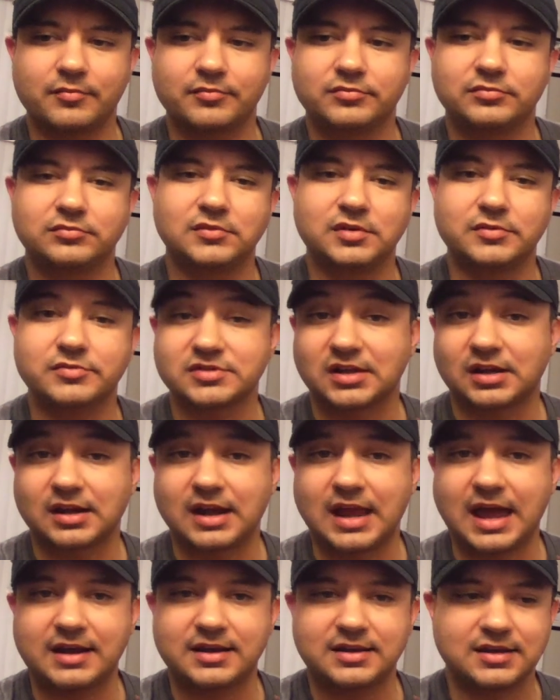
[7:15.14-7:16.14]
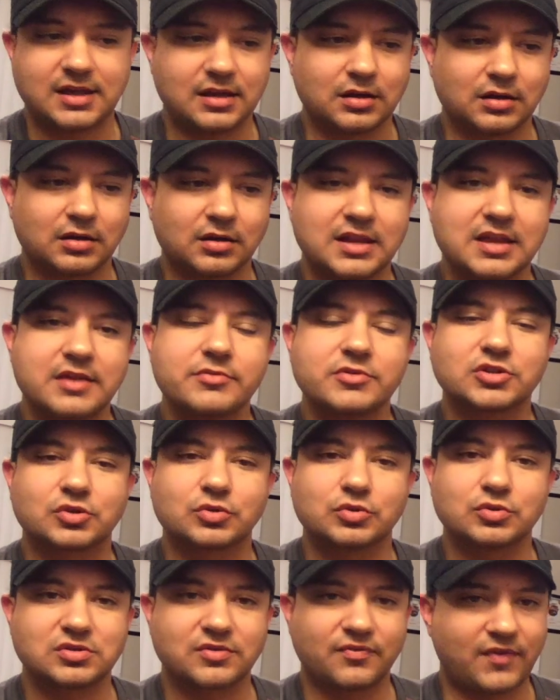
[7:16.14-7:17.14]
He was a gladiator. He was
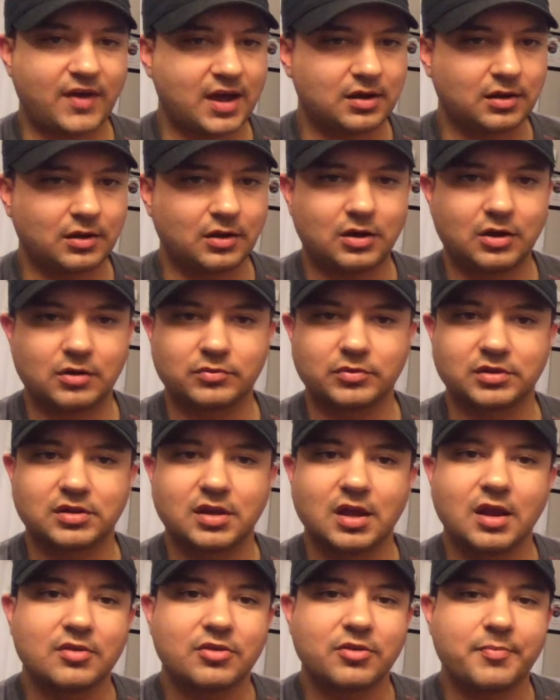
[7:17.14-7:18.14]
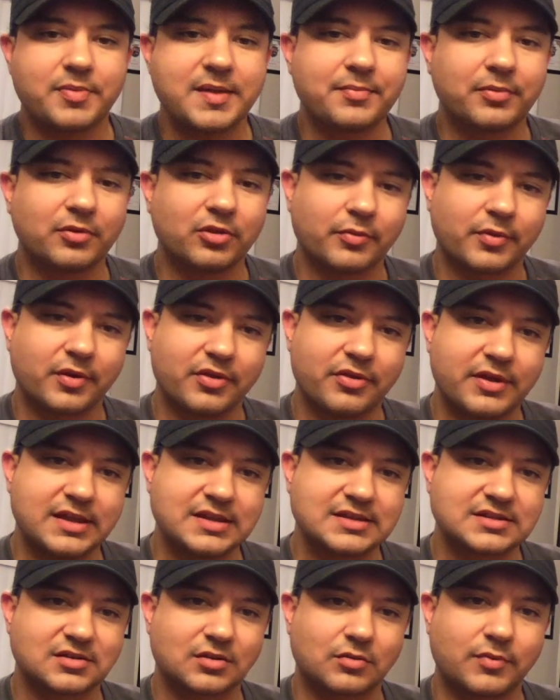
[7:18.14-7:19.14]
crucified along with the people that were in the
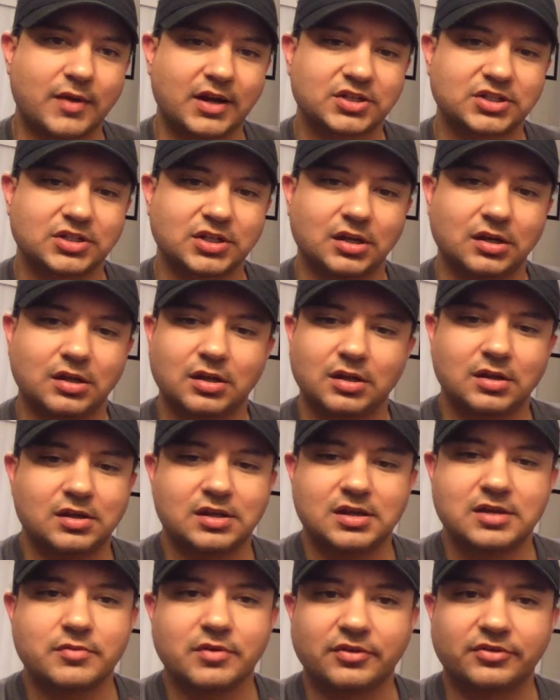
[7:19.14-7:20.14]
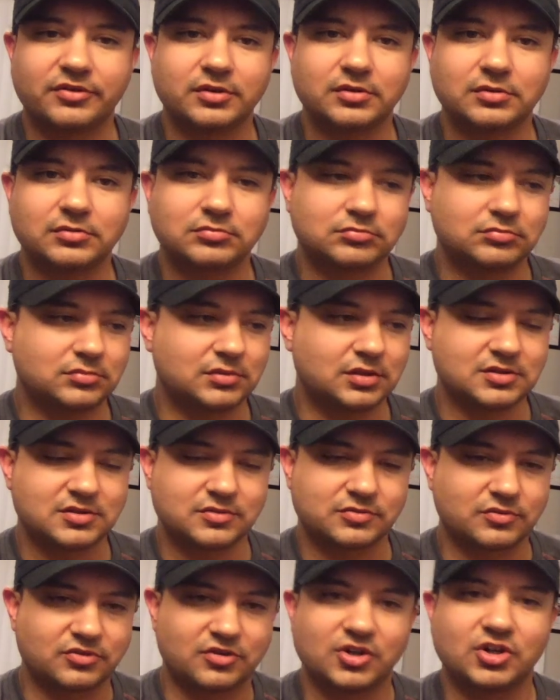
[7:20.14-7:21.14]
insurrection. This wasn't
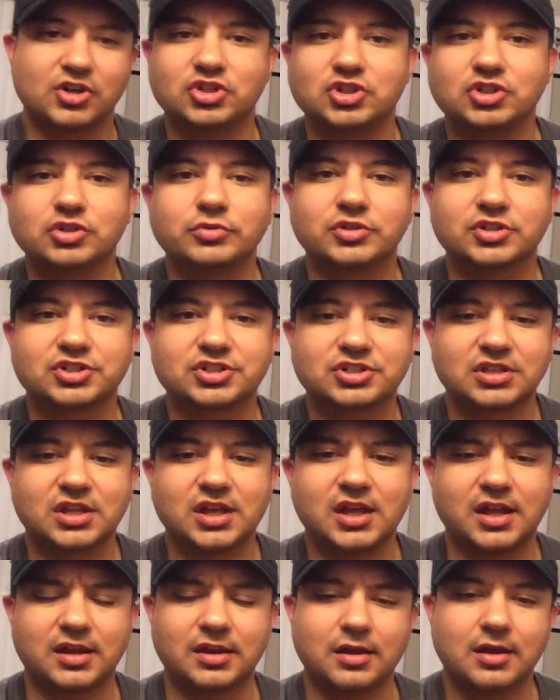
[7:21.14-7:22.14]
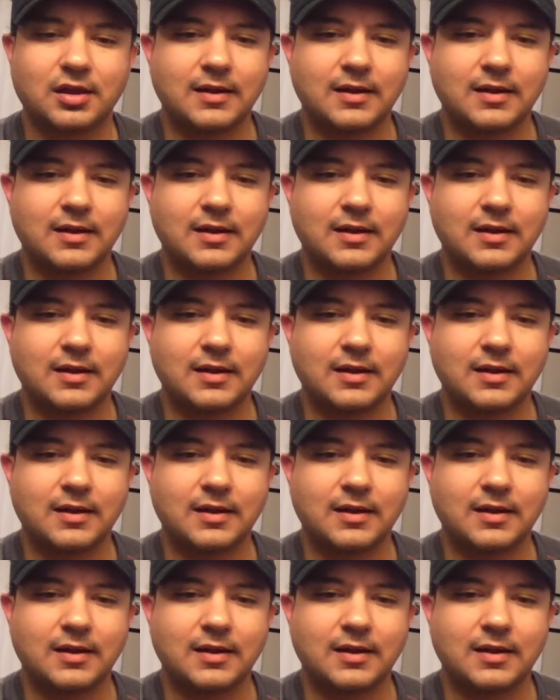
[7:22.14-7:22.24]
a Jewish thing.